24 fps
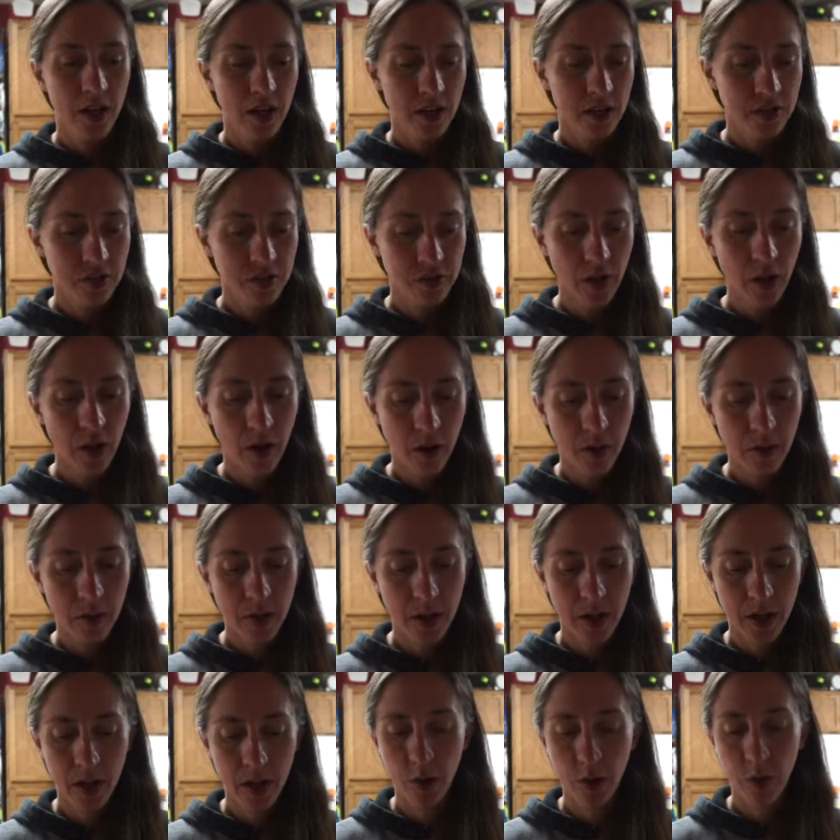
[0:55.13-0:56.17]
So
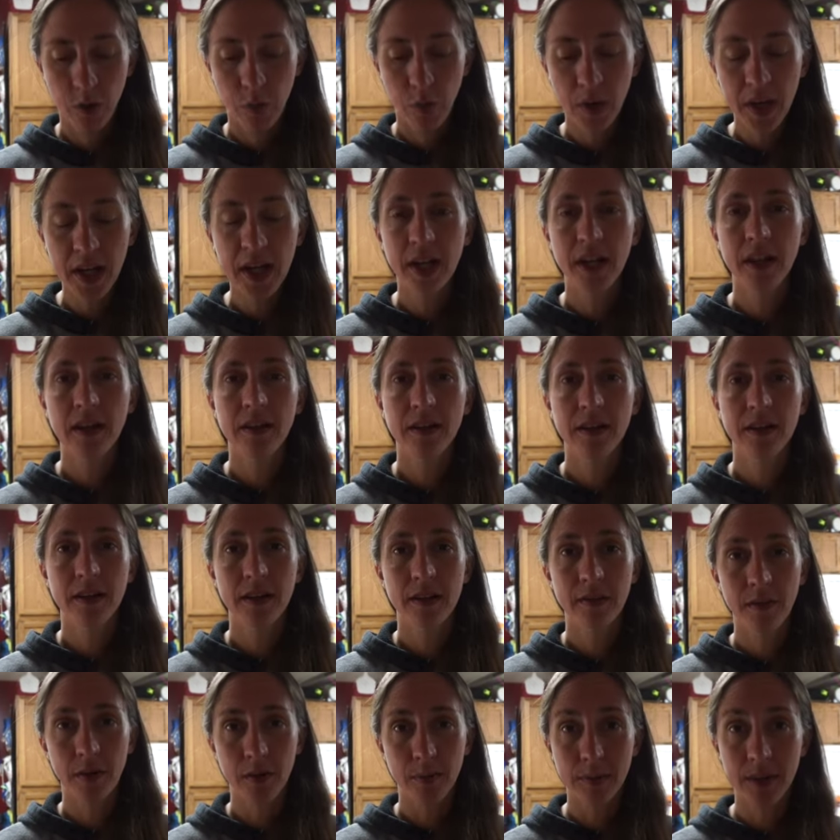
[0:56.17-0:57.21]
I'm
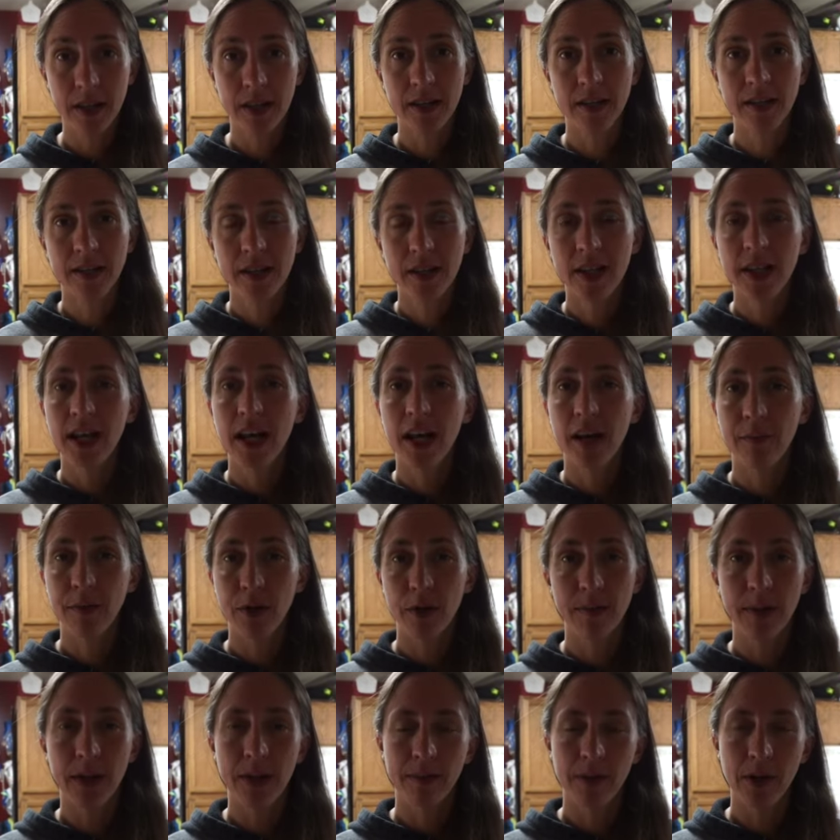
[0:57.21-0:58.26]

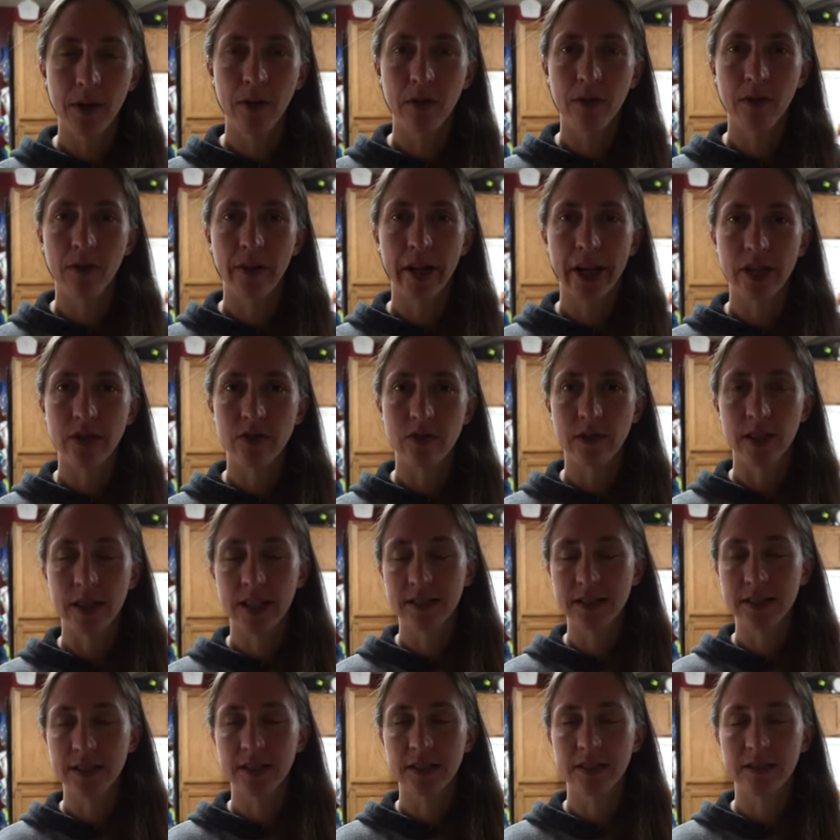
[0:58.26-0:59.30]
gonna make my own
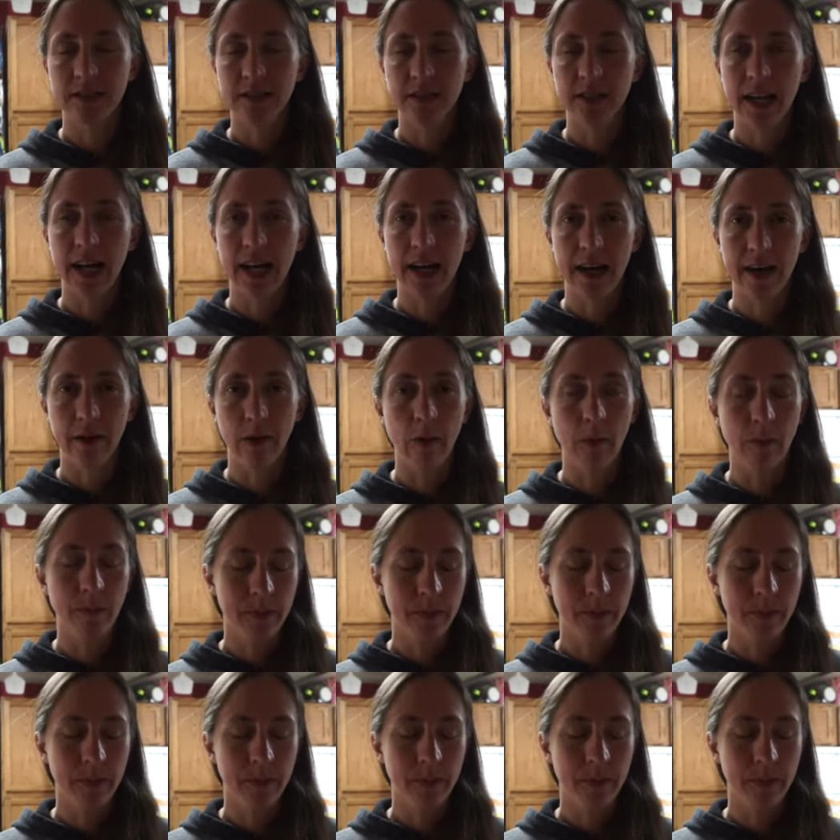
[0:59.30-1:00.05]
electrolytes here at home.